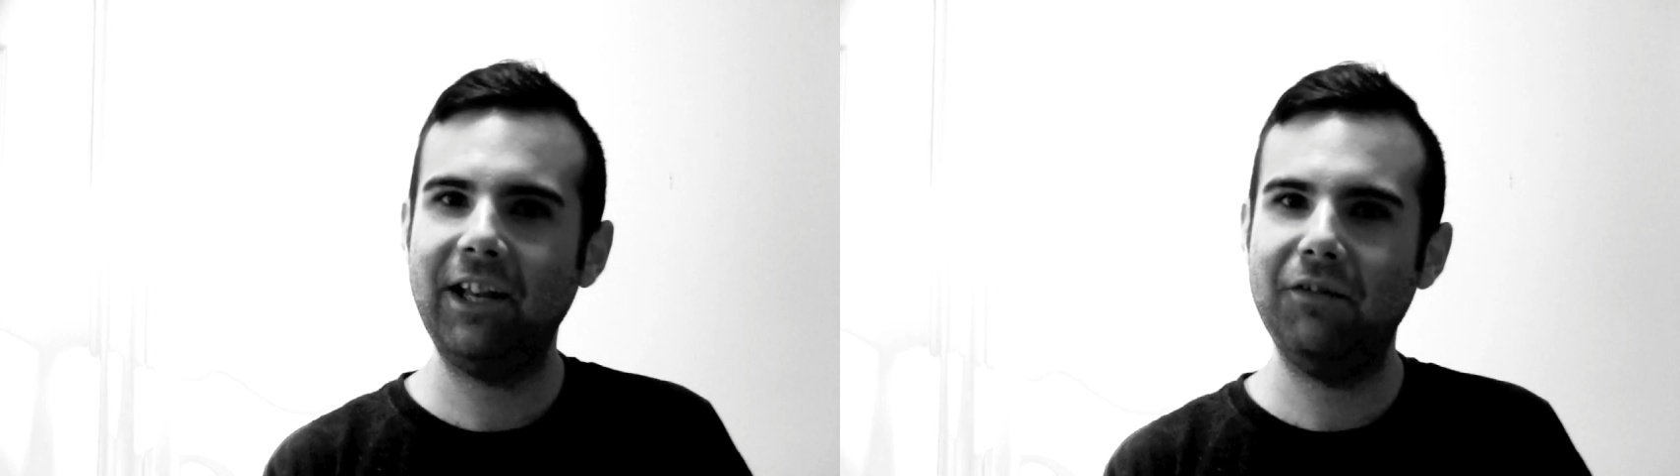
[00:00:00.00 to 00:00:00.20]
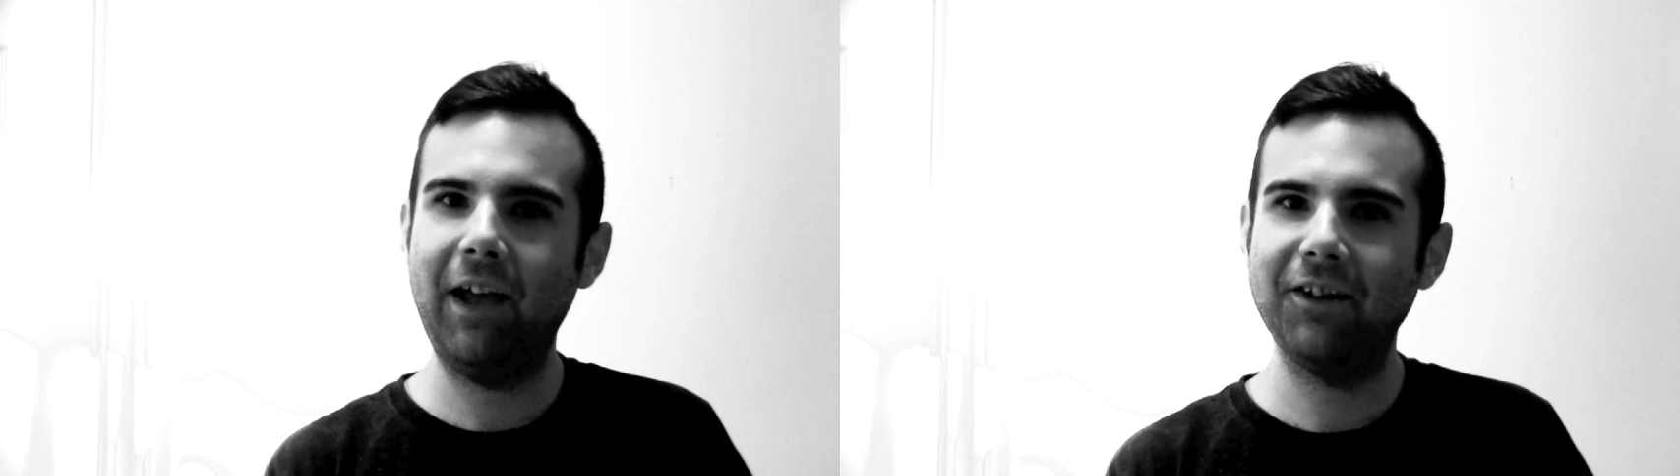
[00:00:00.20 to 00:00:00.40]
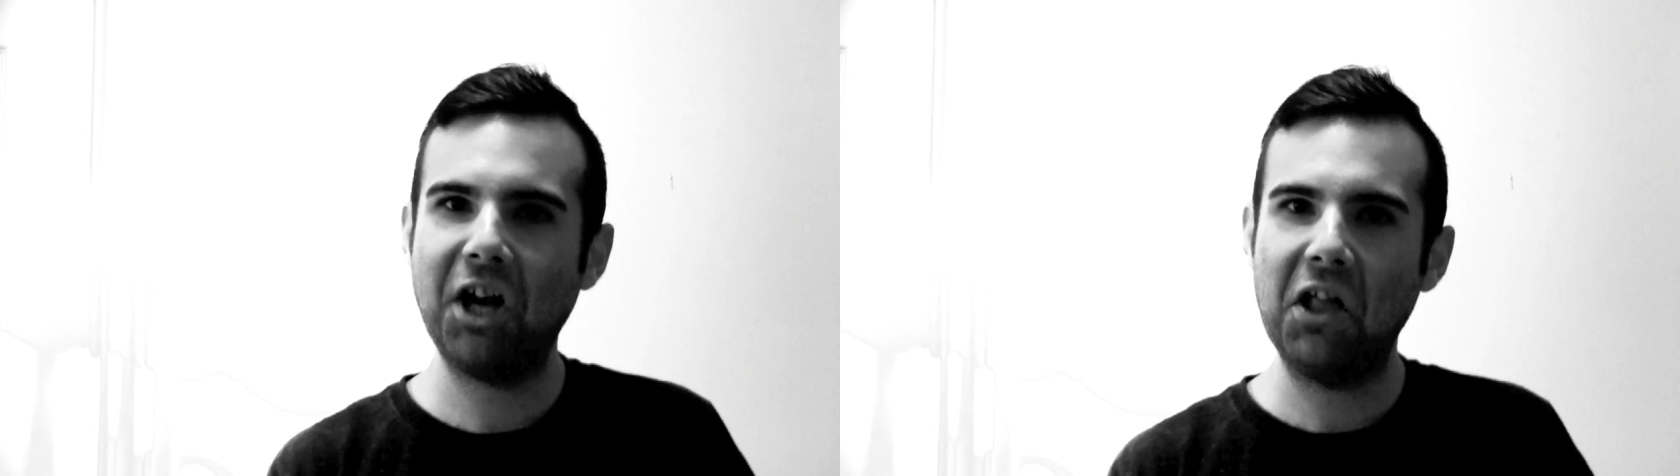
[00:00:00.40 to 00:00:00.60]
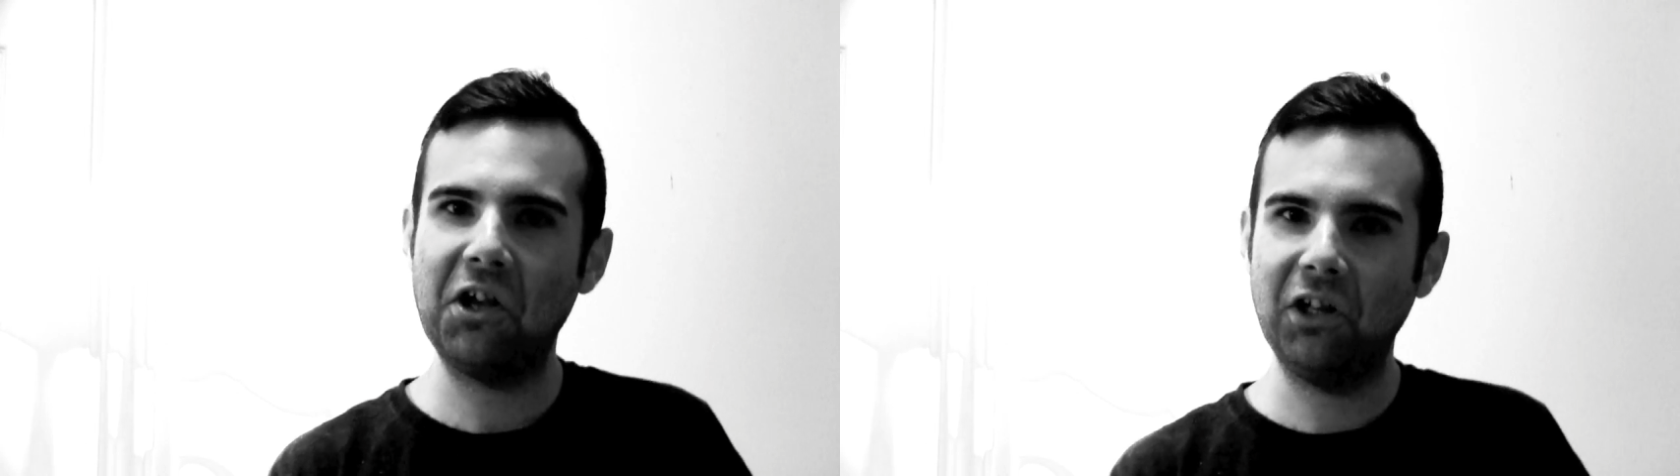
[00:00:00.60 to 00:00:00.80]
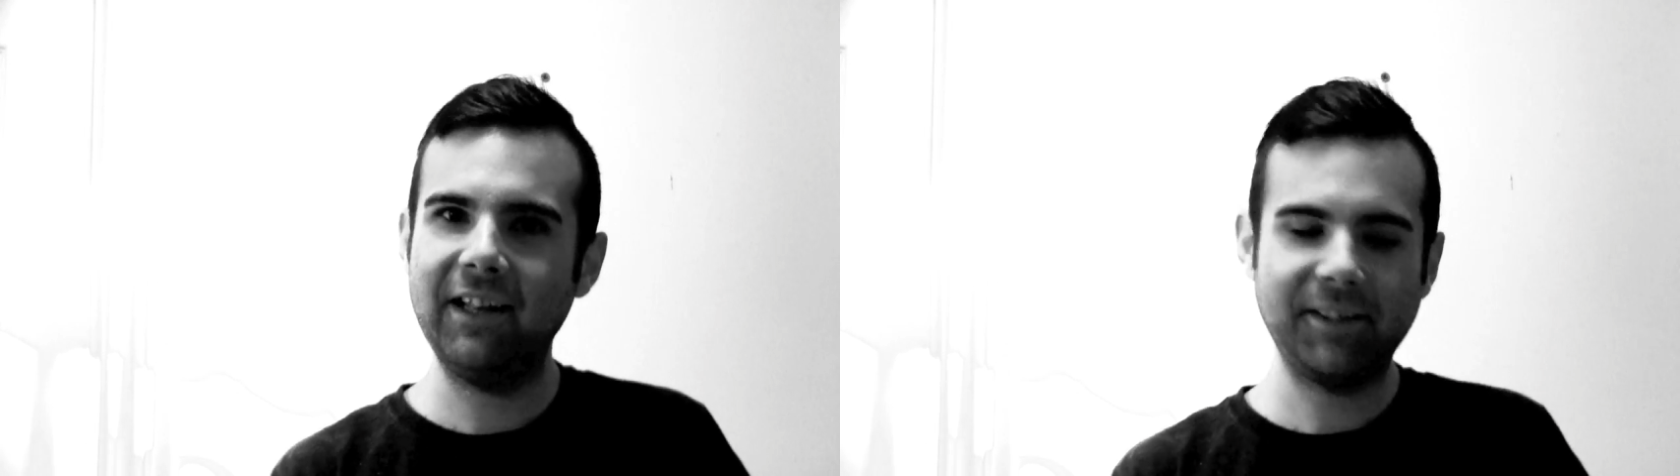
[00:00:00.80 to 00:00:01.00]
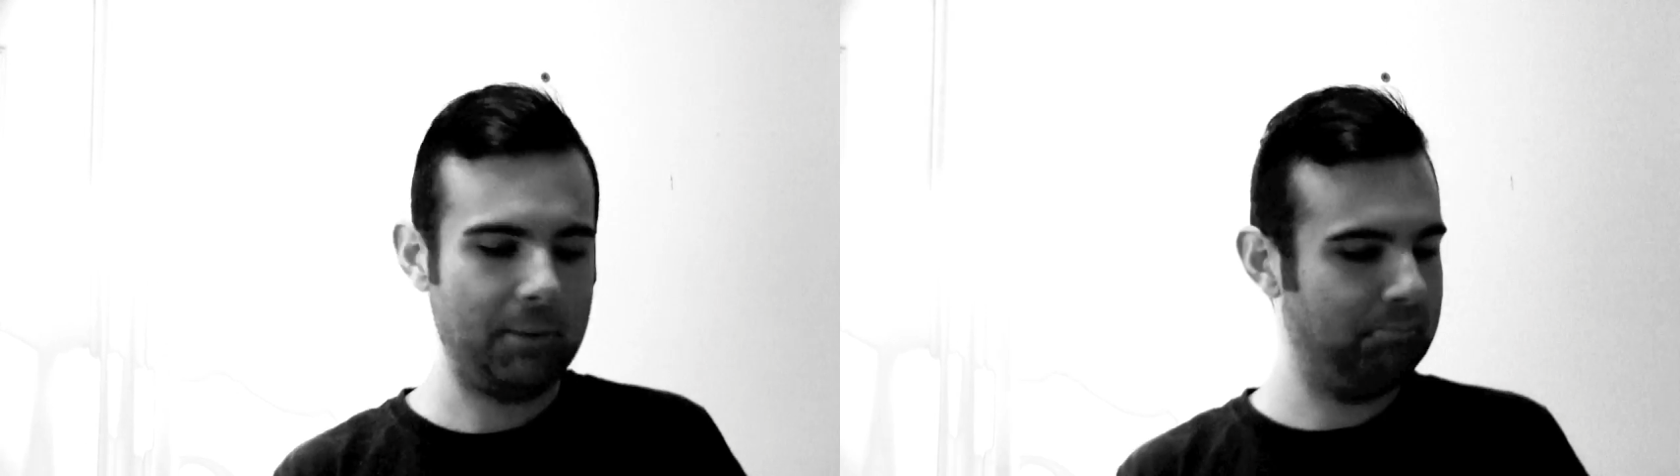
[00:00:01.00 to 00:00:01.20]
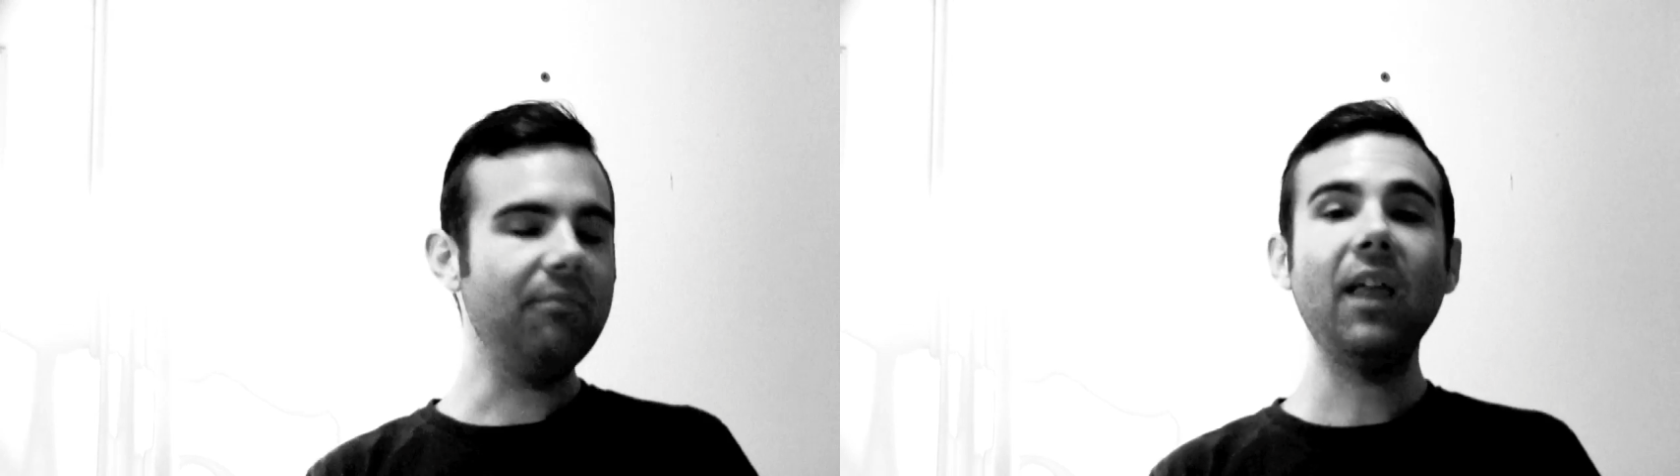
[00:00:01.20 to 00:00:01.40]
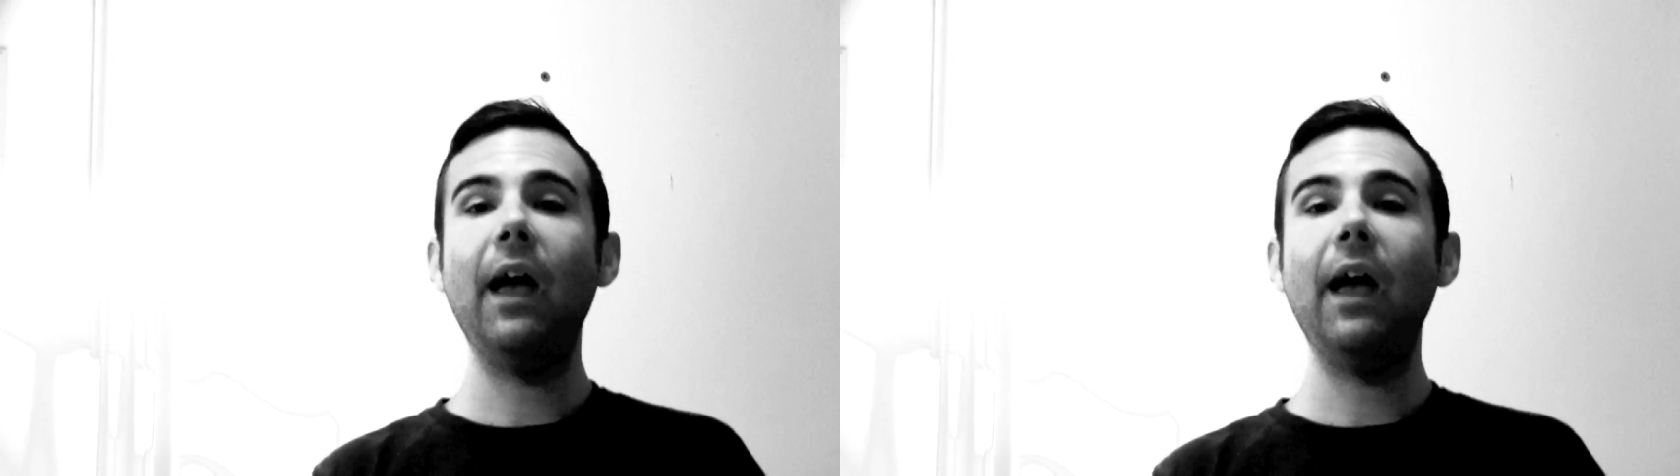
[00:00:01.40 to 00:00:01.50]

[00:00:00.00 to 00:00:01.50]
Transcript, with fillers: evangelicalism.